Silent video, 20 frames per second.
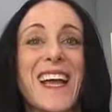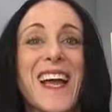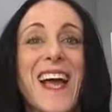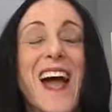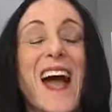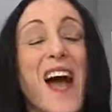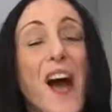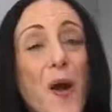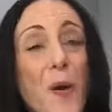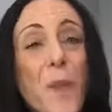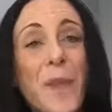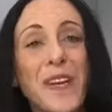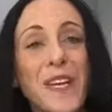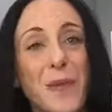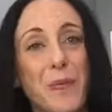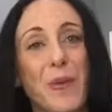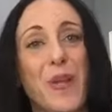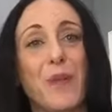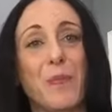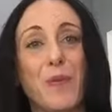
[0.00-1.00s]
How
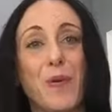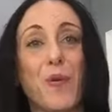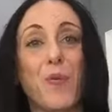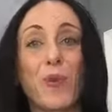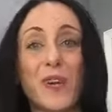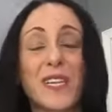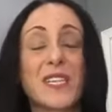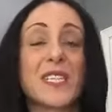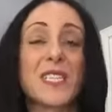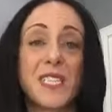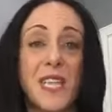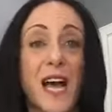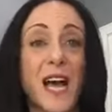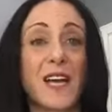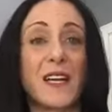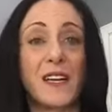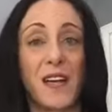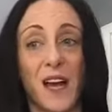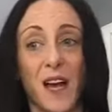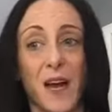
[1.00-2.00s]
many people want to
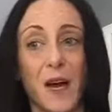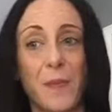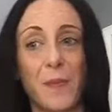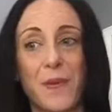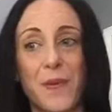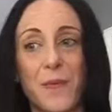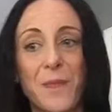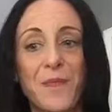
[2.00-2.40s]
sign up